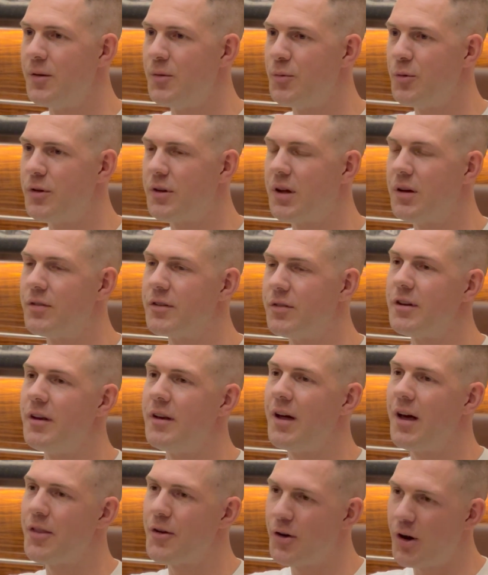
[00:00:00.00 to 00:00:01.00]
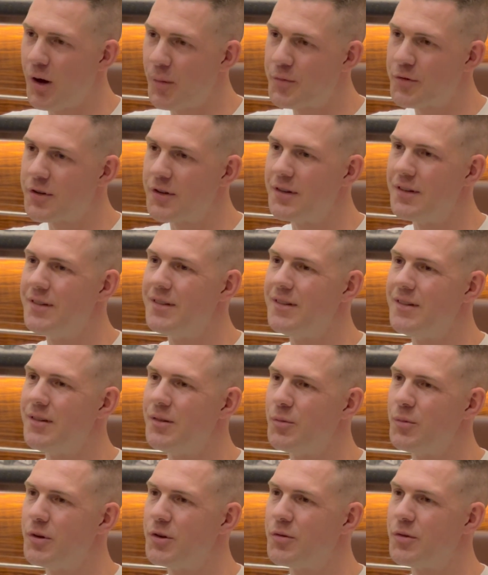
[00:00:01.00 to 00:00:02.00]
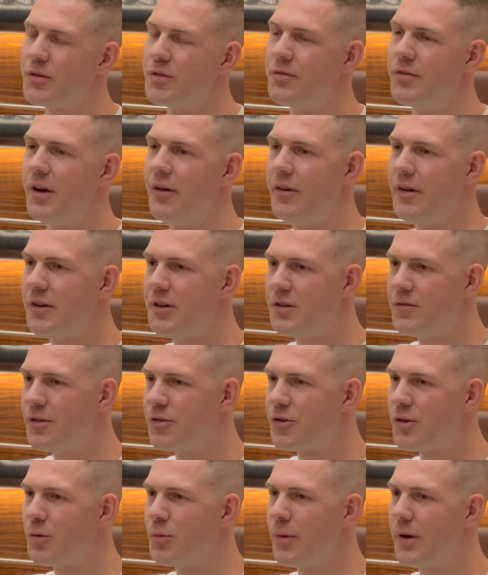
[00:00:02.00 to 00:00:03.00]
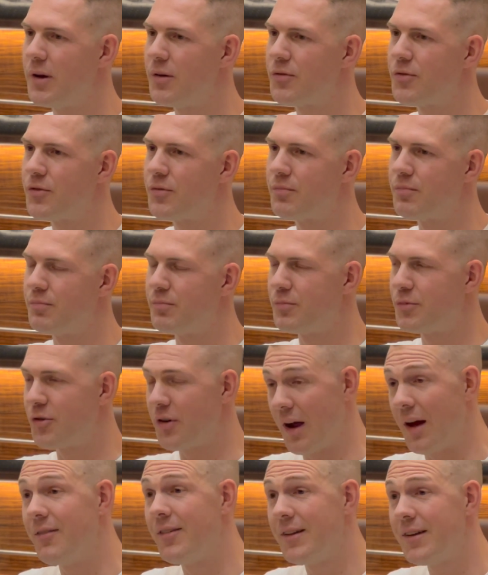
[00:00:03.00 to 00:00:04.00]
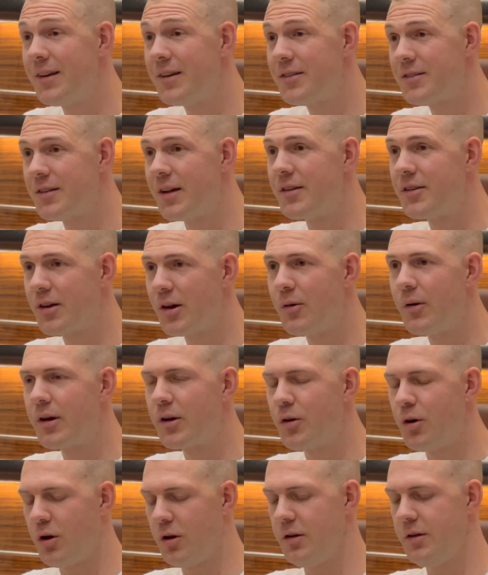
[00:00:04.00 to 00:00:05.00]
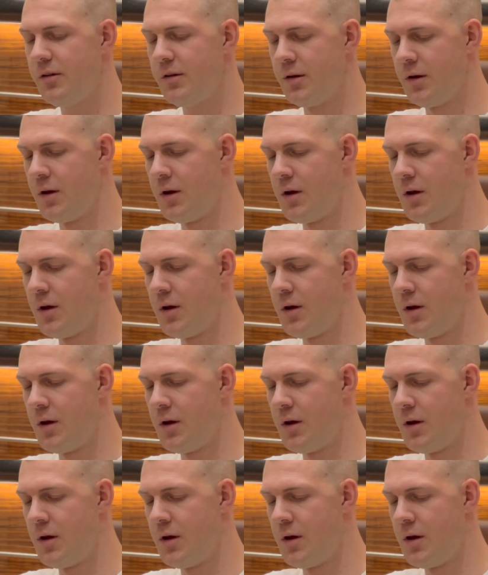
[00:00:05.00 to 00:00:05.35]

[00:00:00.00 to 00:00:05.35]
would give us another option, which is very individual way of traveling, is that's how I call it.